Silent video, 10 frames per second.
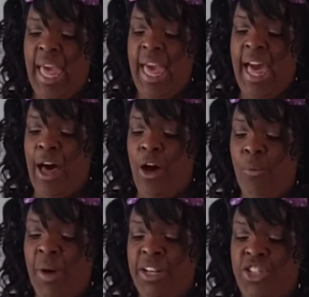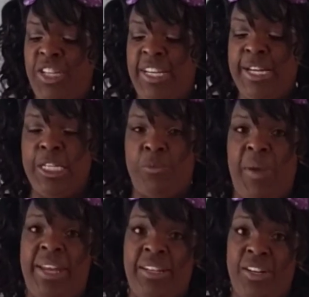How much did he
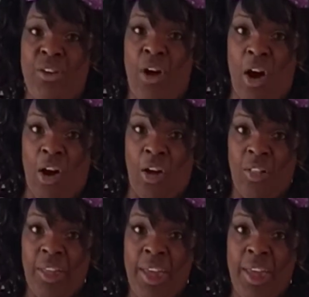spend in all?